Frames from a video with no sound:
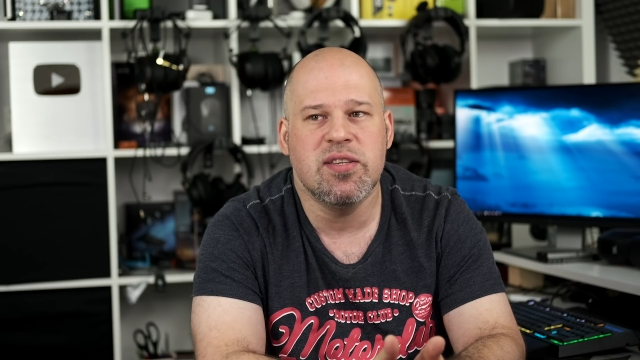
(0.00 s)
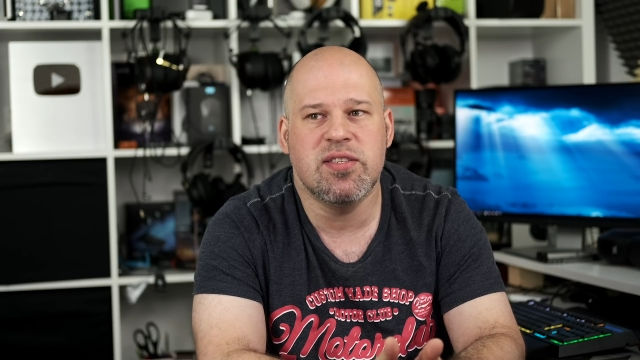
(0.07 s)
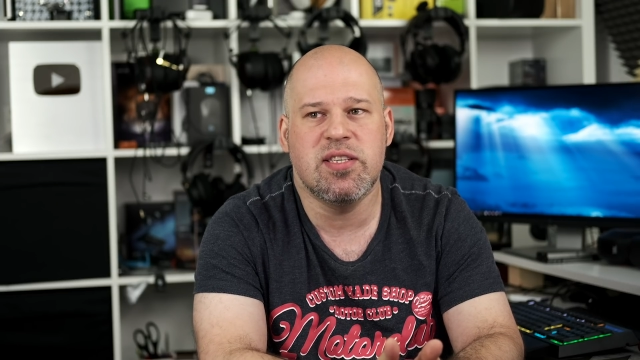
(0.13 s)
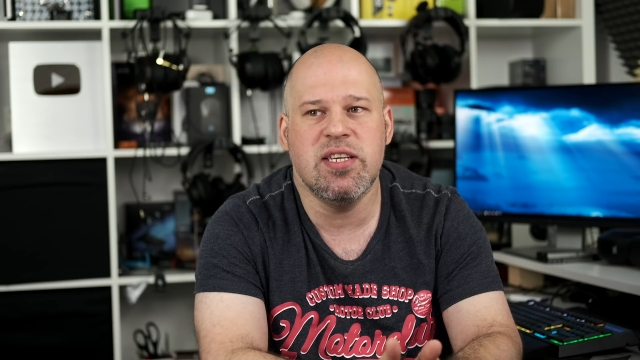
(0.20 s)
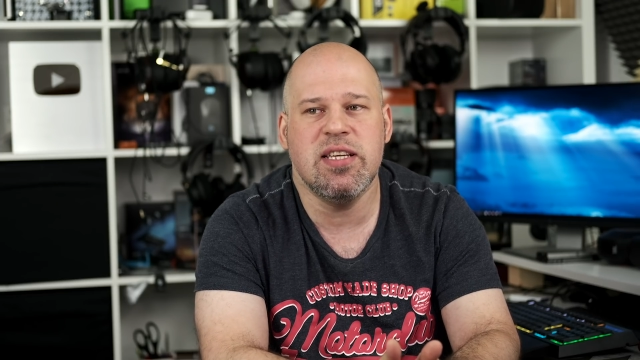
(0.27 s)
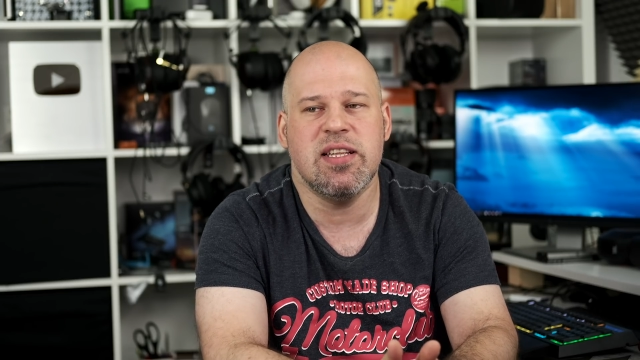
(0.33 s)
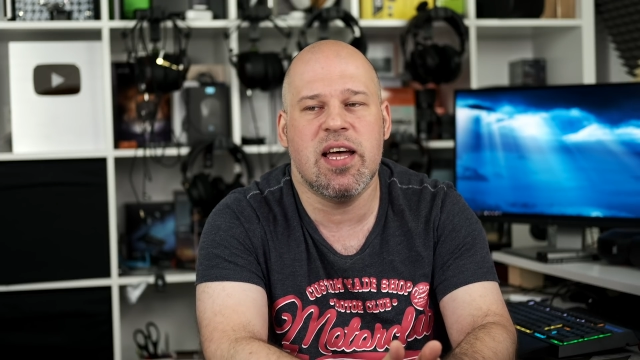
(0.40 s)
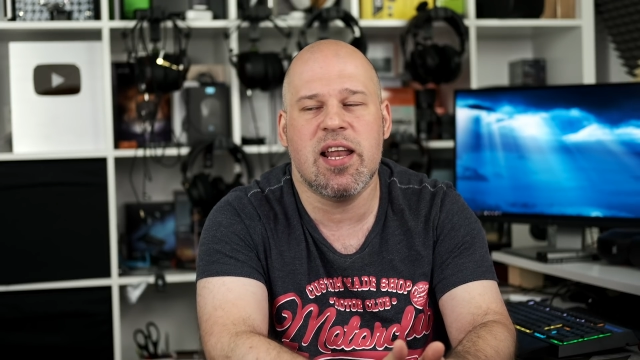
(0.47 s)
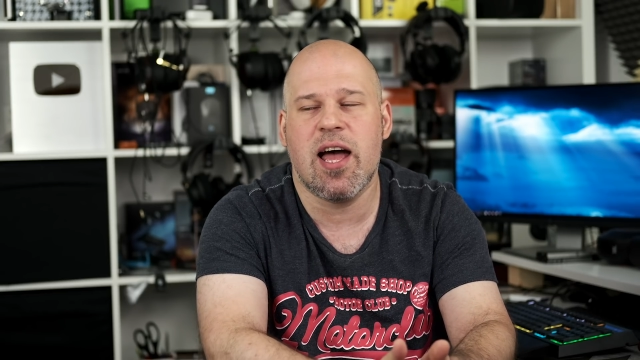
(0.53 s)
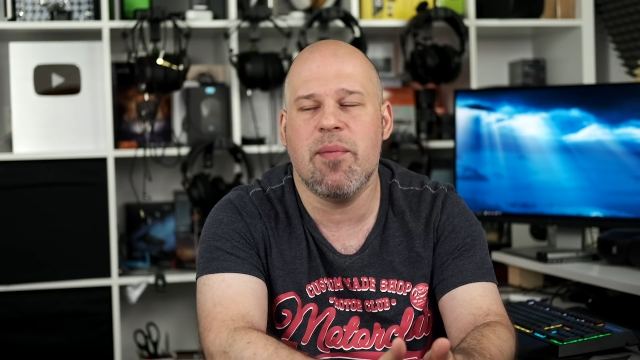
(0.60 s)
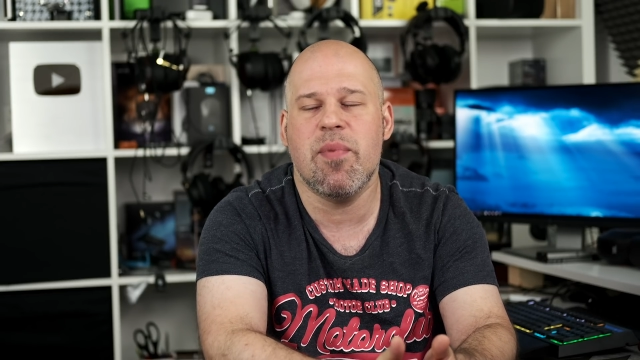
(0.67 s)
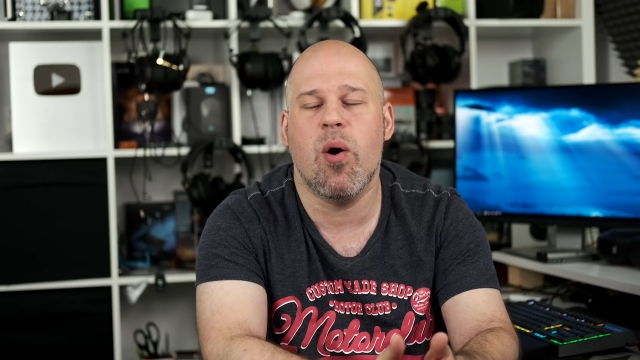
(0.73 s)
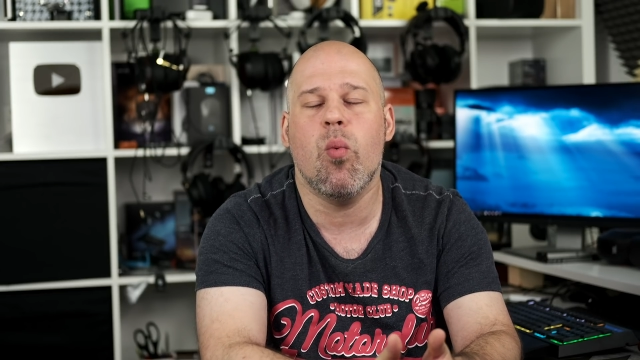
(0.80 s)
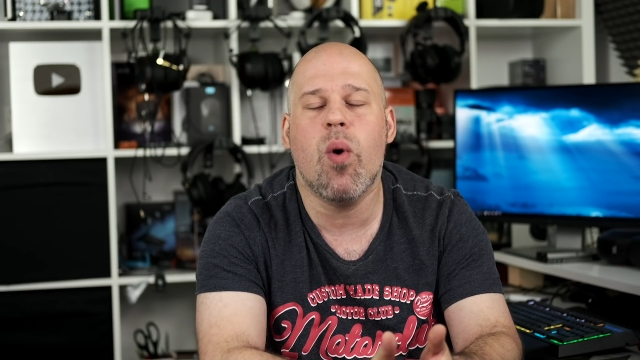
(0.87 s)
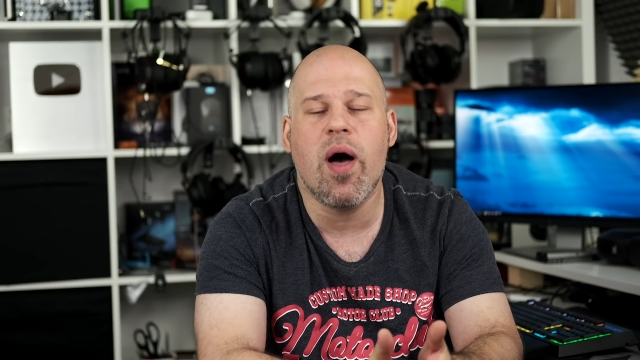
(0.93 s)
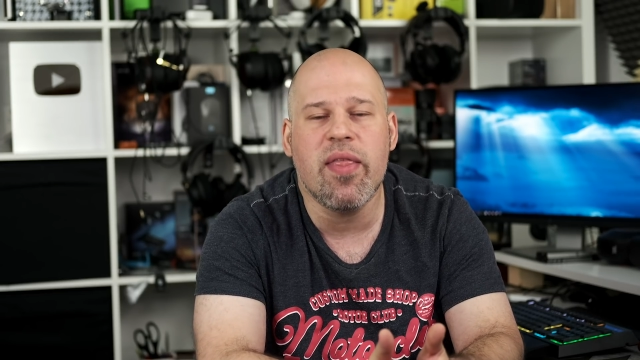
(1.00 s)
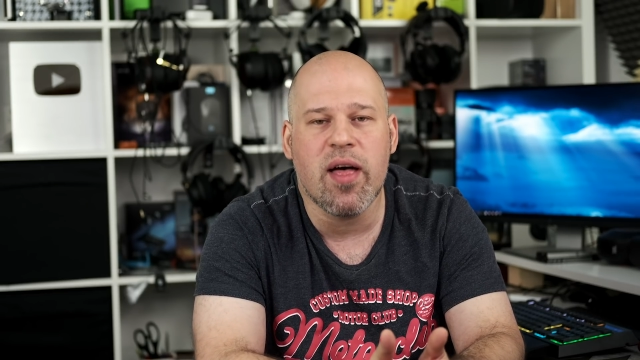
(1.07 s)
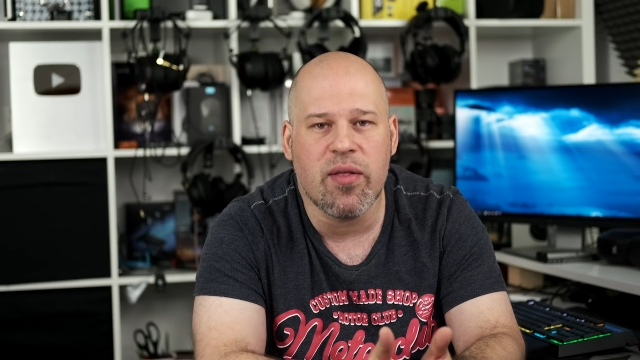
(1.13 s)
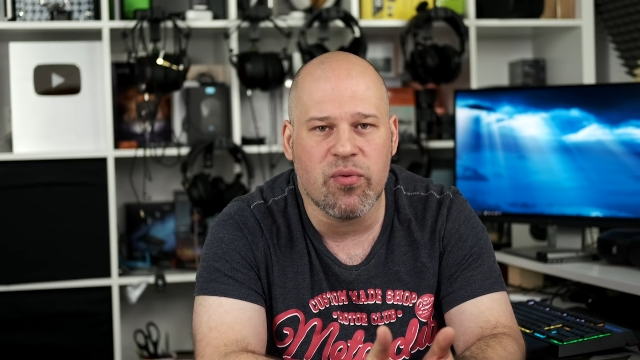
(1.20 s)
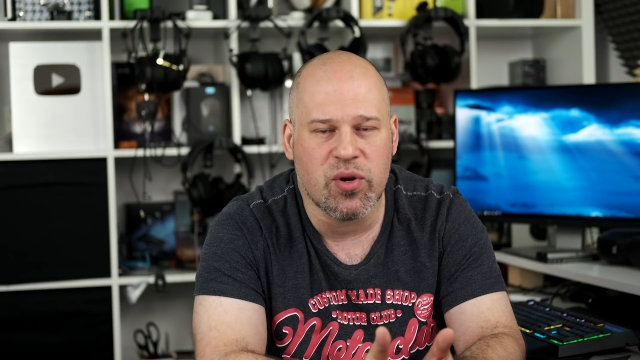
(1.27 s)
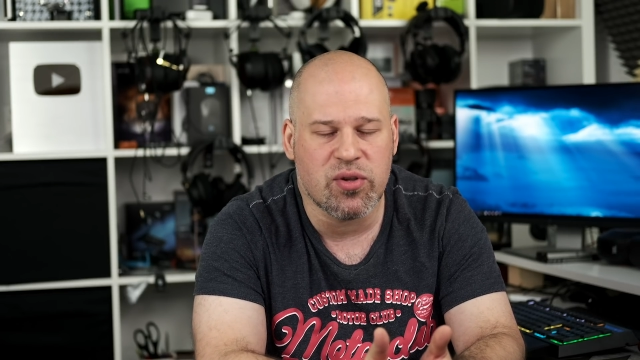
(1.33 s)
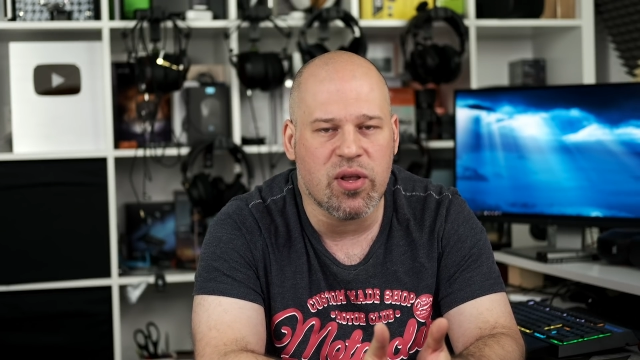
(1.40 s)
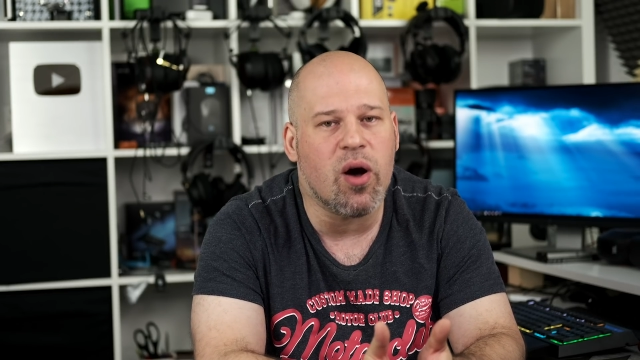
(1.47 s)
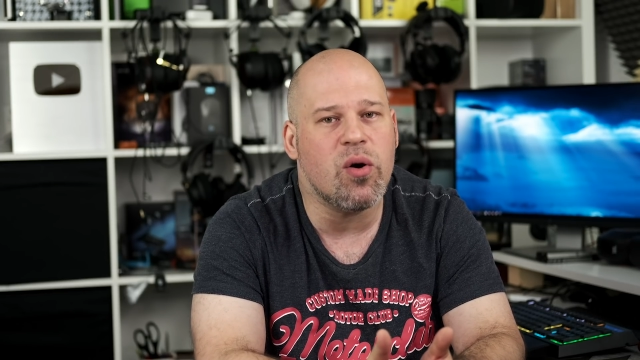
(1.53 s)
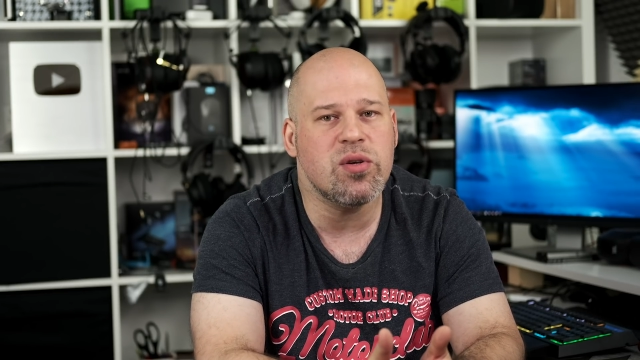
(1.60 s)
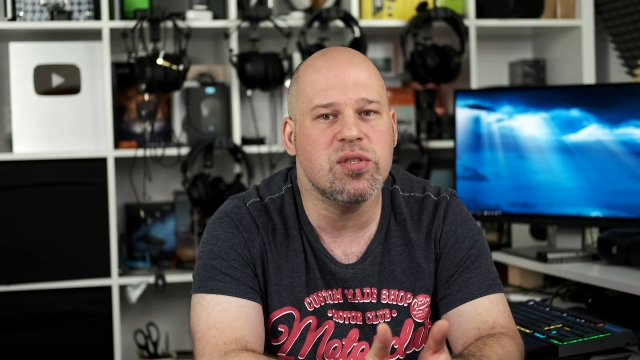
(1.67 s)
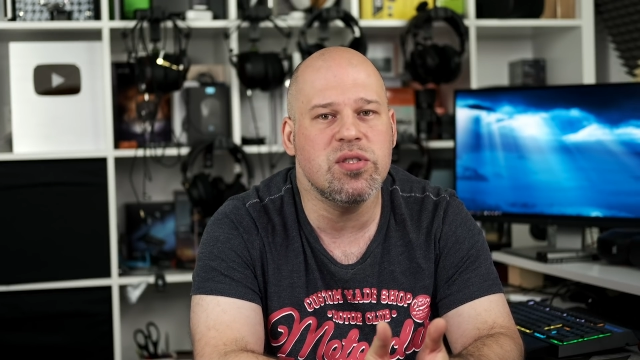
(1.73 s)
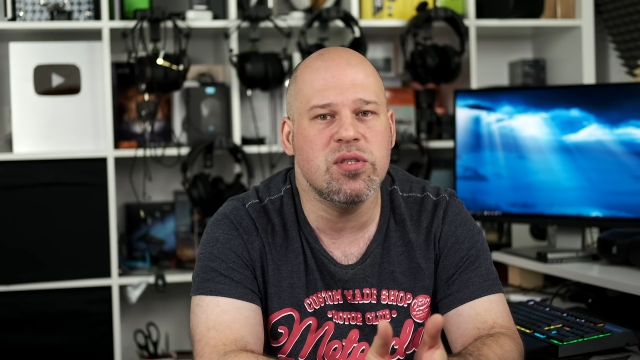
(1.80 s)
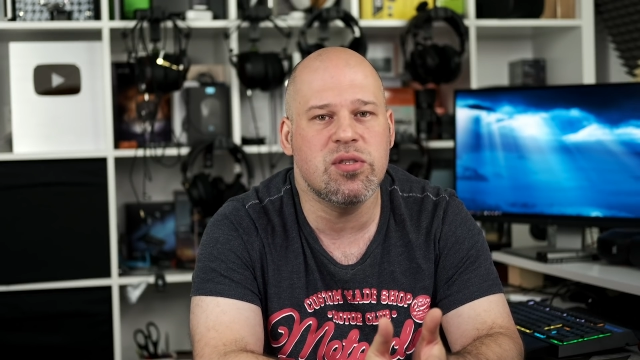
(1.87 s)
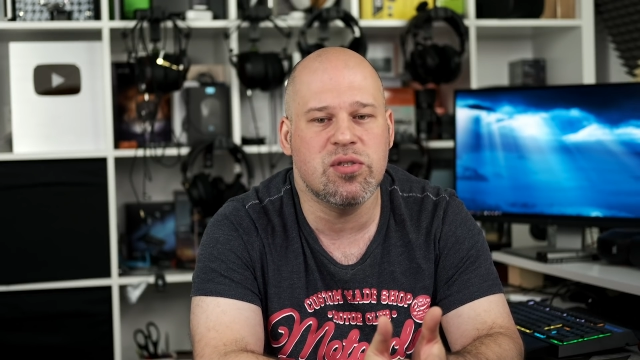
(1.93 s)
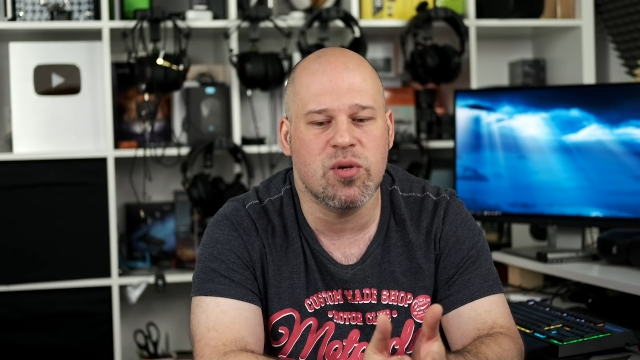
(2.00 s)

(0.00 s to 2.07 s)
seeing that I'm a 100,000